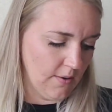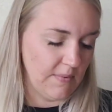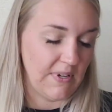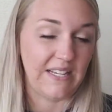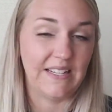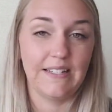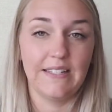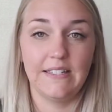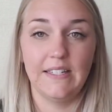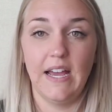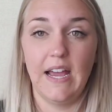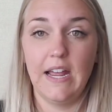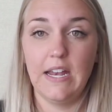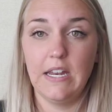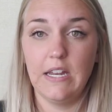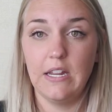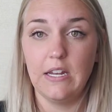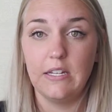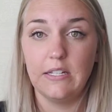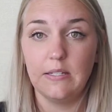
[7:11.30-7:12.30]

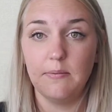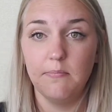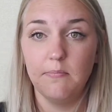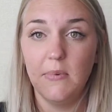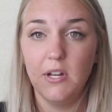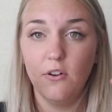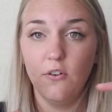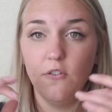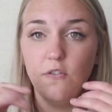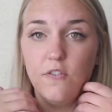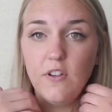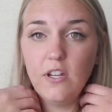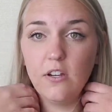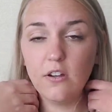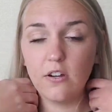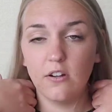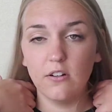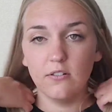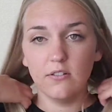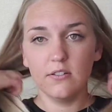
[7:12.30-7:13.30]
Excited is middle
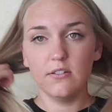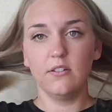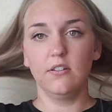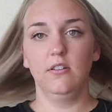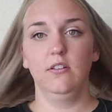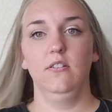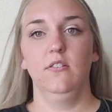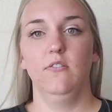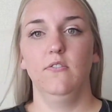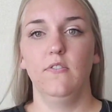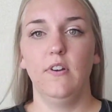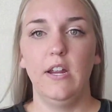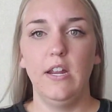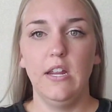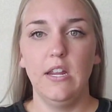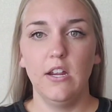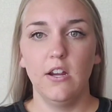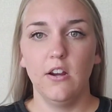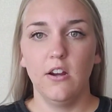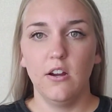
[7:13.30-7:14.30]
fingers right
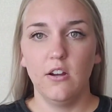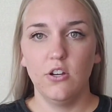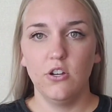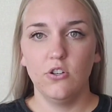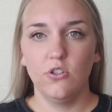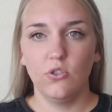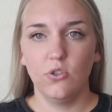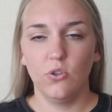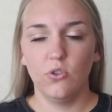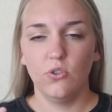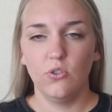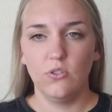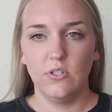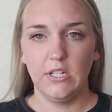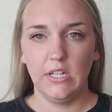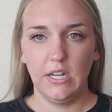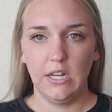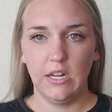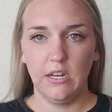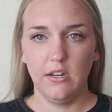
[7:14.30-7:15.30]
here on your shoulders
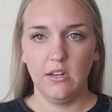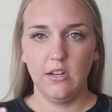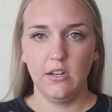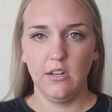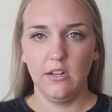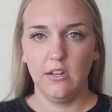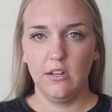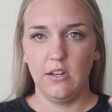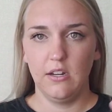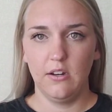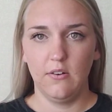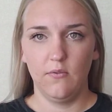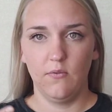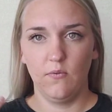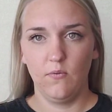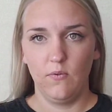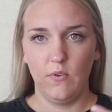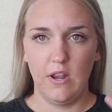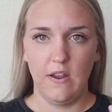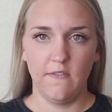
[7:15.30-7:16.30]
again,
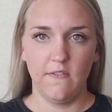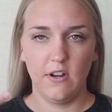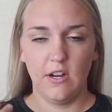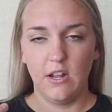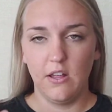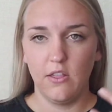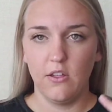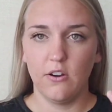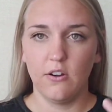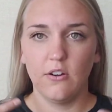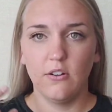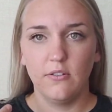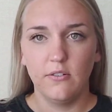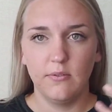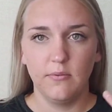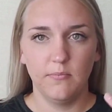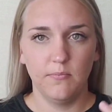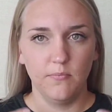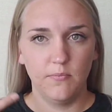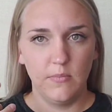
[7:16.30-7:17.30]
and every other
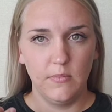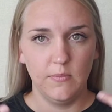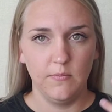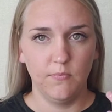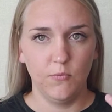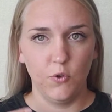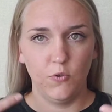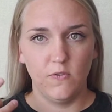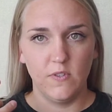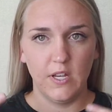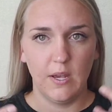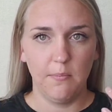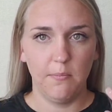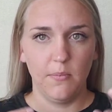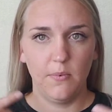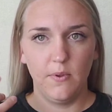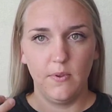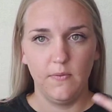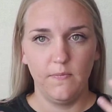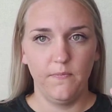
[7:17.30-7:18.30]
moves up.
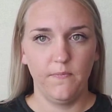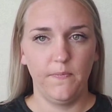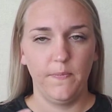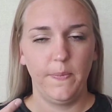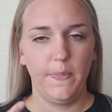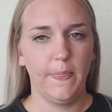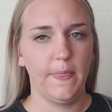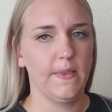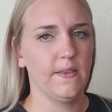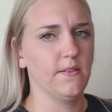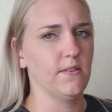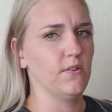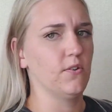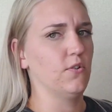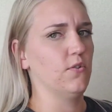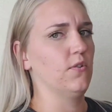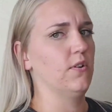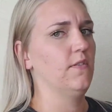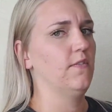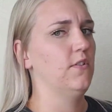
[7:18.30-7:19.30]

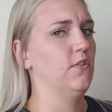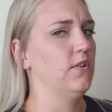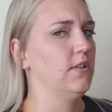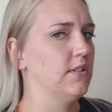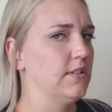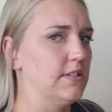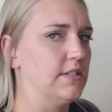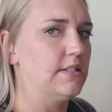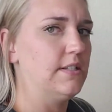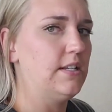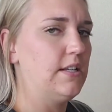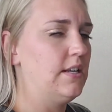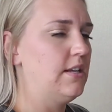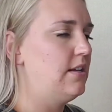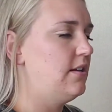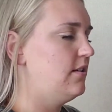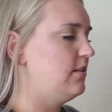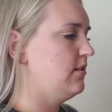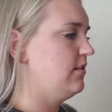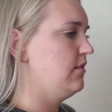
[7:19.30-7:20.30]
So you can
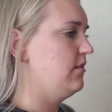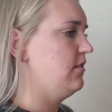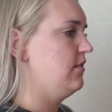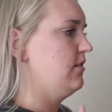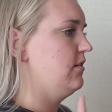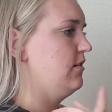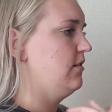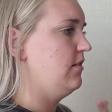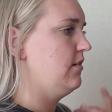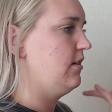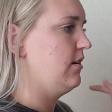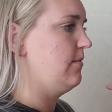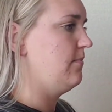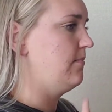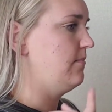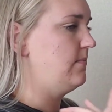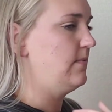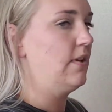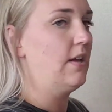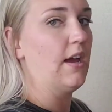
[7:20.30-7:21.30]
see
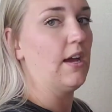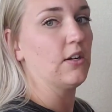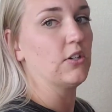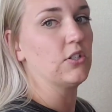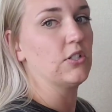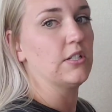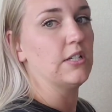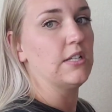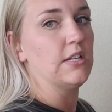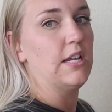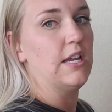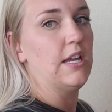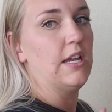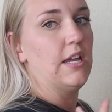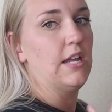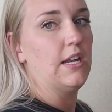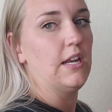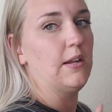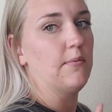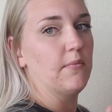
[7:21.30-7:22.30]
I'm actually
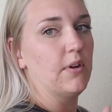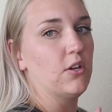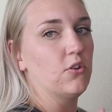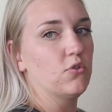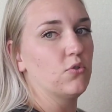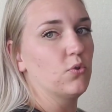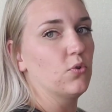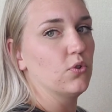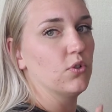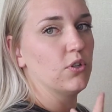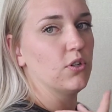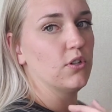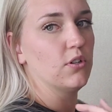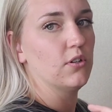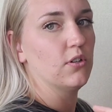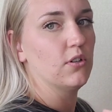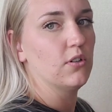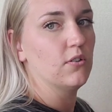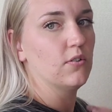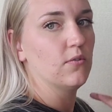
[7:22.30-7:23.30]
hitting my shoulder
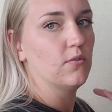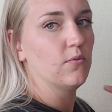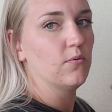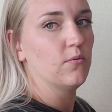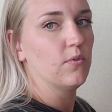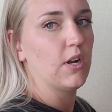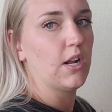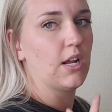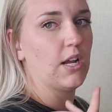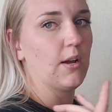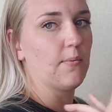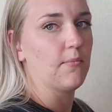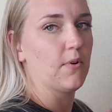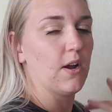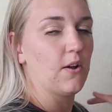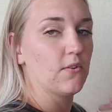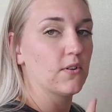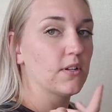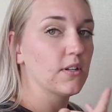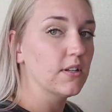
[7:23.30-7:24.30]
when I come
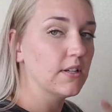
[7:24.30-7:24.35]
around.